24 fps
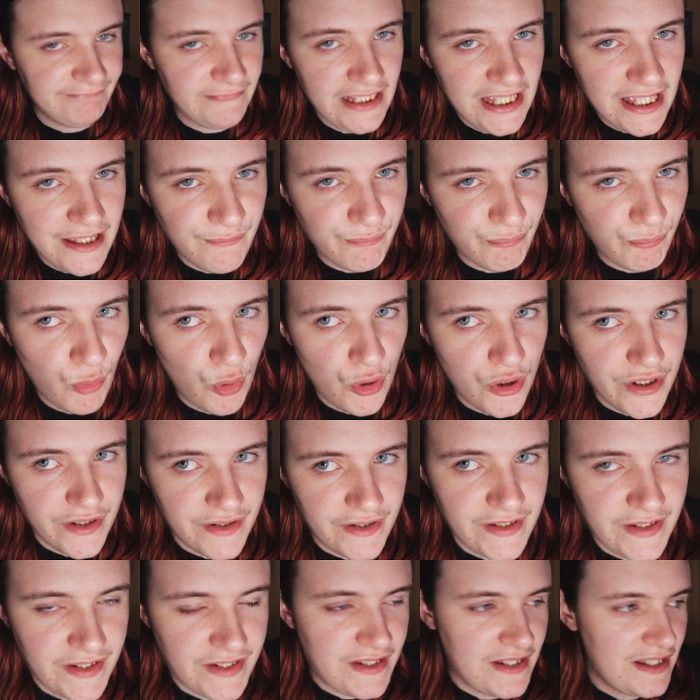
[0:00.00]
it
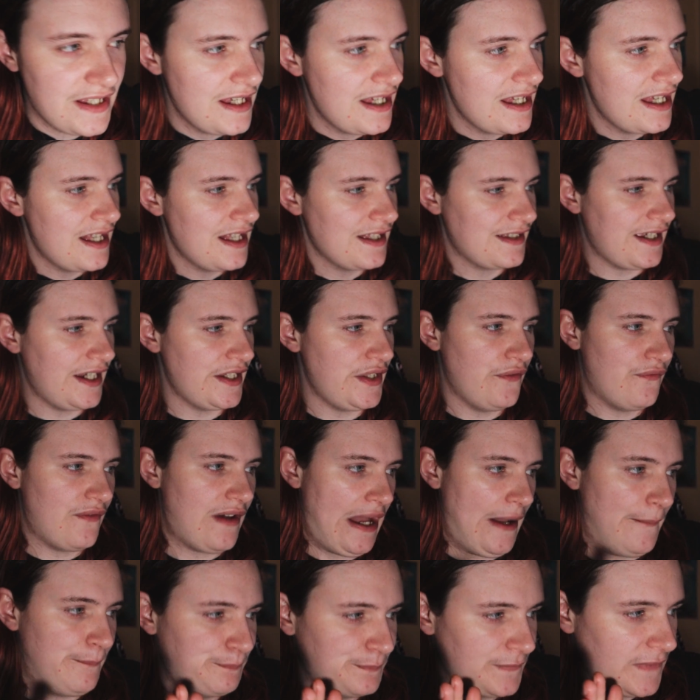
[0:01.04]
works. Tell you
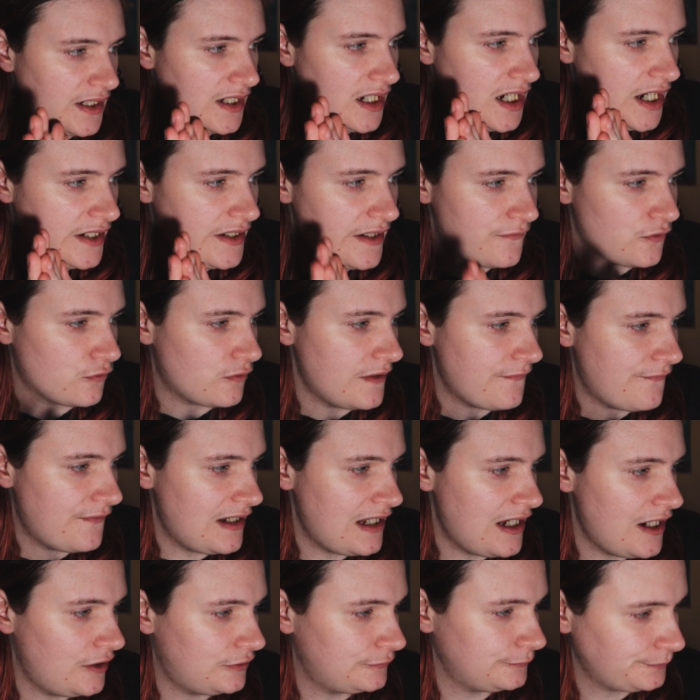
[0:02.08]
that. Another great
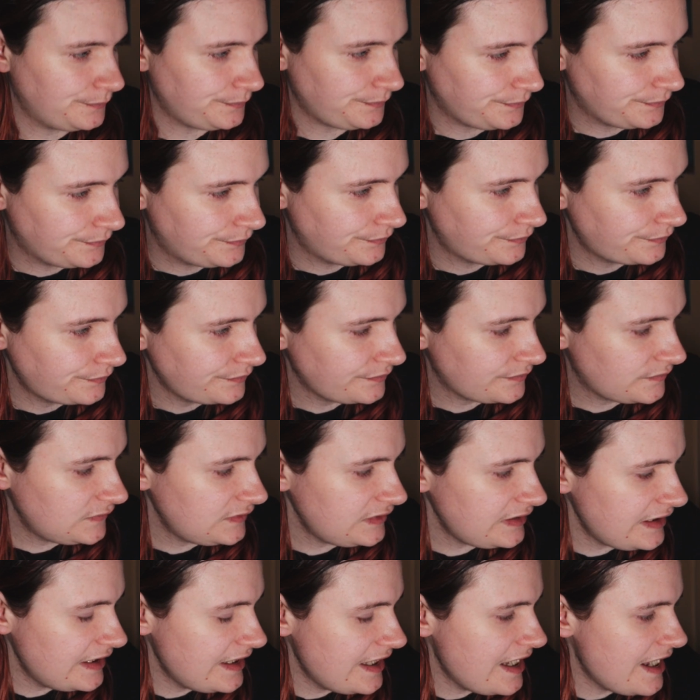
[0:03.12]
video
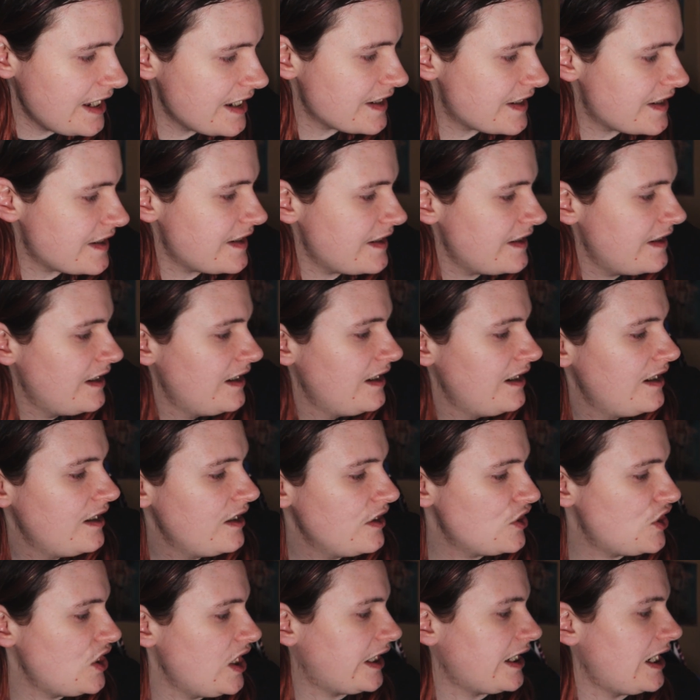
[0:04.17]
is
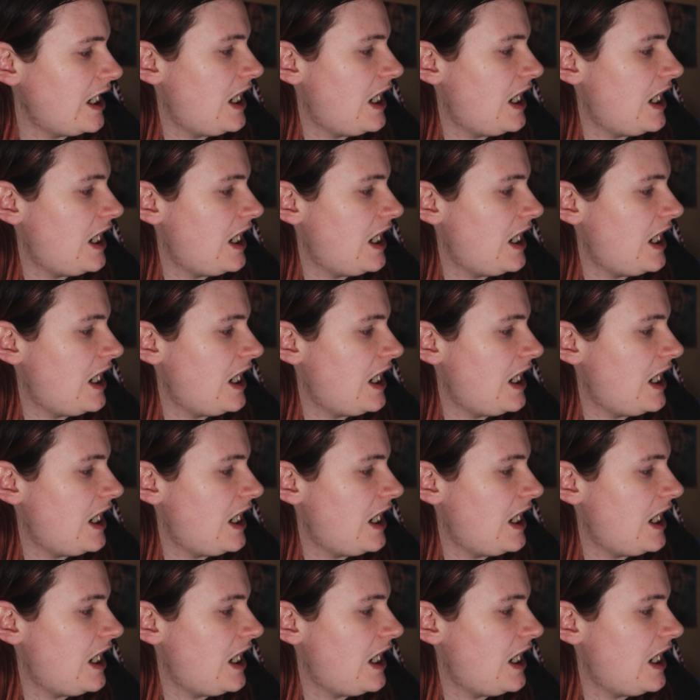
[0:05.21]
check